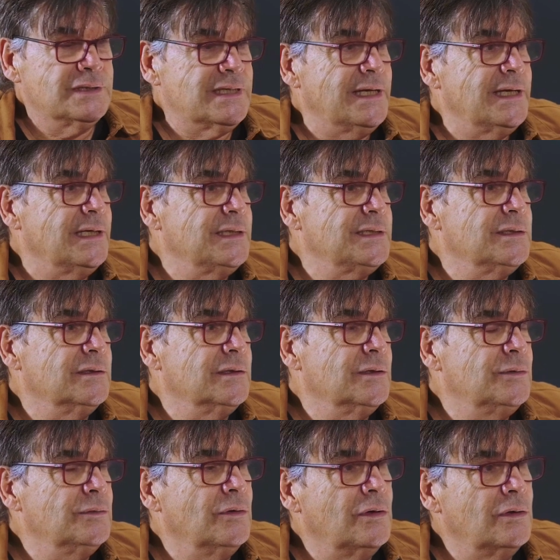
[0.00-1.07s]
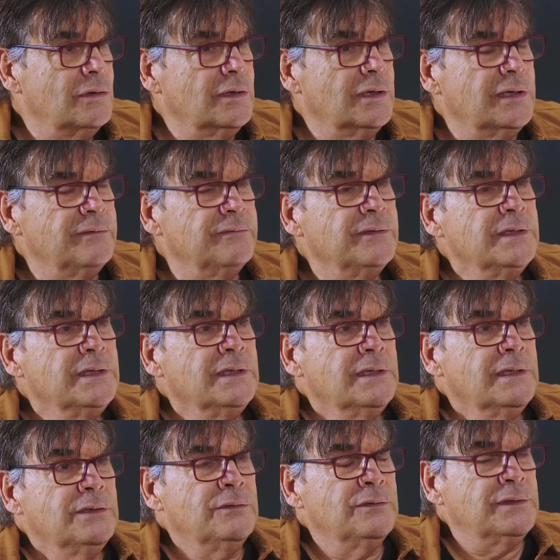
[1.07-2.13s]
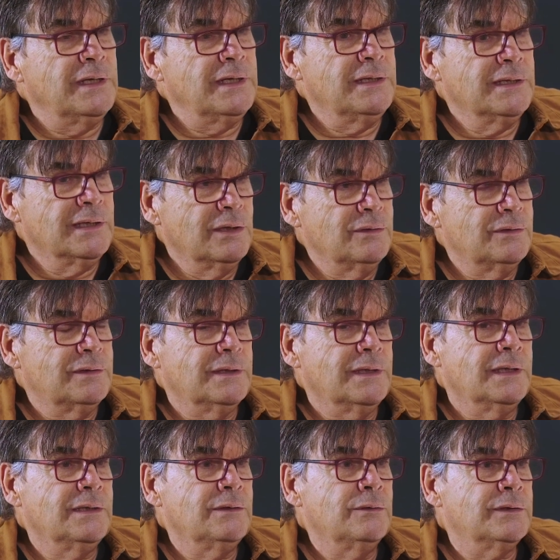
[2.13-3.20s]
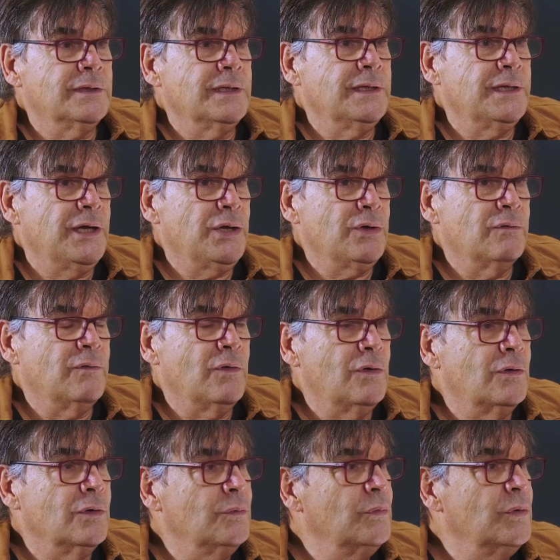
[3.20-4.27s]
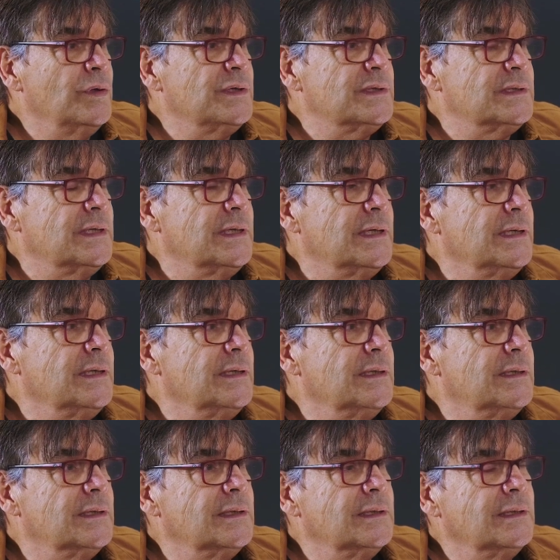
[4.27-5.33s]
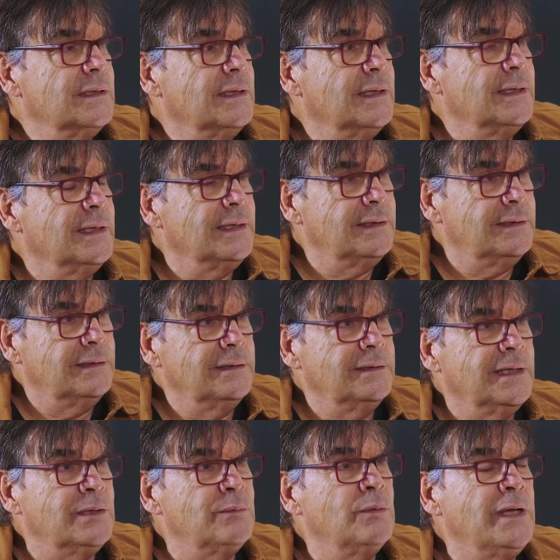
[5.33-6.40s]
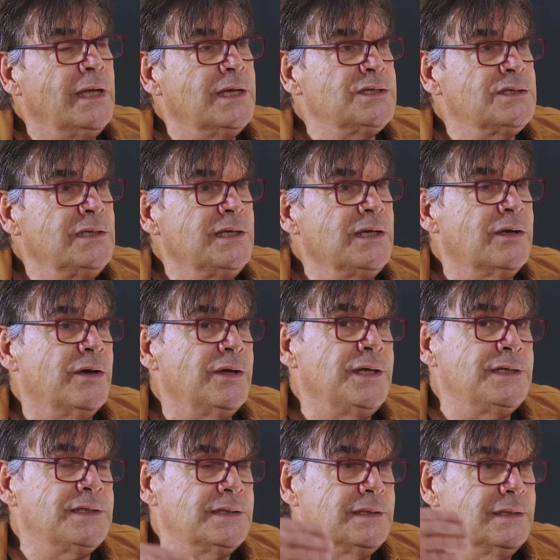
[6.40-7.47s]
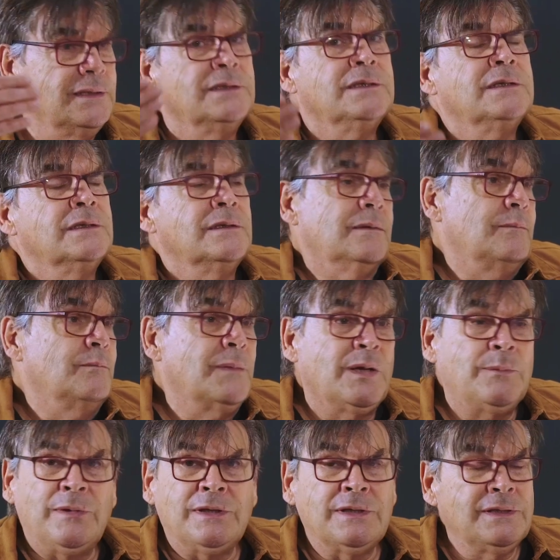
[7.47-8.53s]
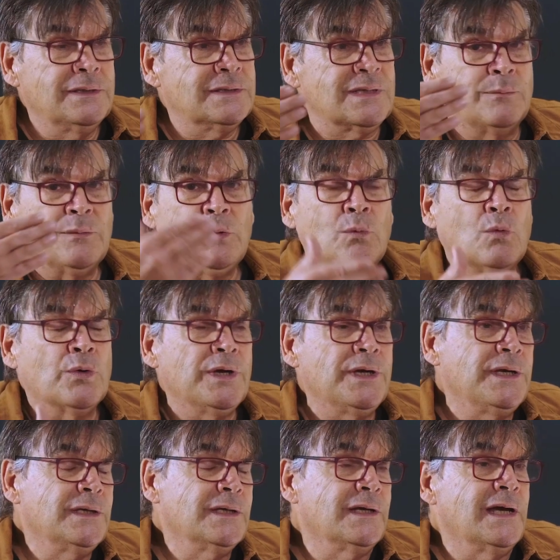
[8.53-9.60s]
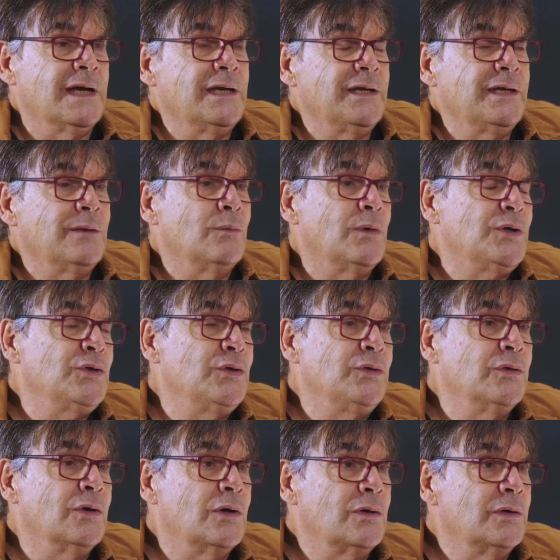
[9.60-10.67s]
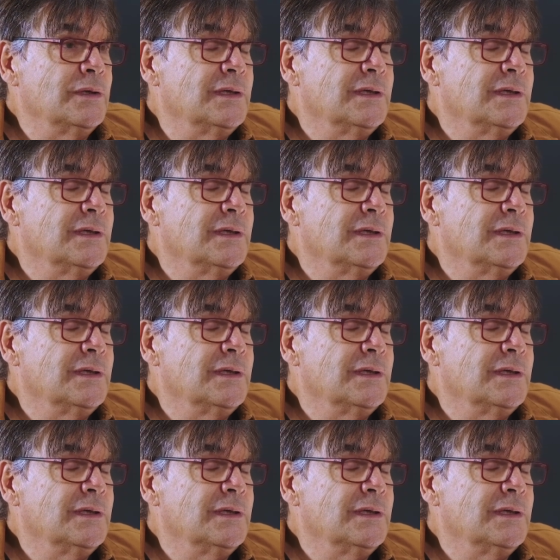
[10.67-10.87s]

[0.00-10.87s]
hands, you know, to archive, to take note and to take care of artworks, and that will actually encourage maybe somebody walking in a gallery and want to do art,